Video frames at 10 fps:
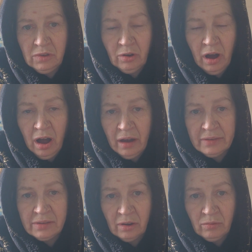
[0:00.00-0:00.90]
your heart
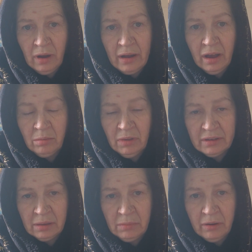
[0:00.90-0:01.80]
is not right. I'm
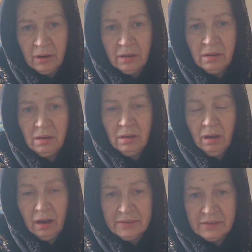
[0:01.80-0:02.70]
like a mirror.
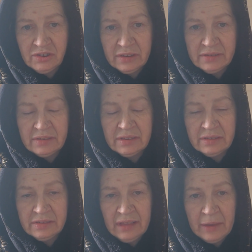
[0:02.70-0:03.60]
I suggest as
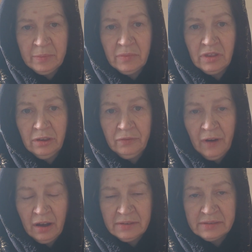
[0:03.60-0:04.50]
it's Lent, you
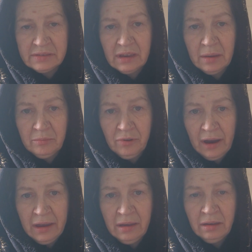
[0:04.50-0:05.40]
fast and
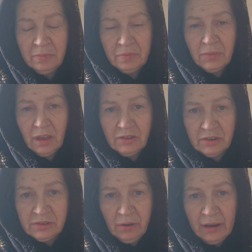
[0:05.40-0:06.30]
pray.
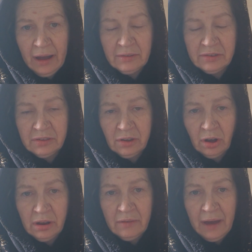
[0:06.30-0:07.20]
Just cry out to the
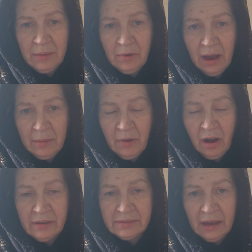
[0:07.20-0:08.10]
God of Abraham,
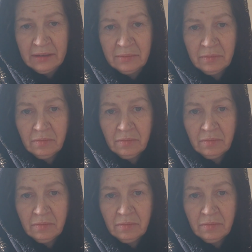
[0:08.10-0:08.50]
Isaac,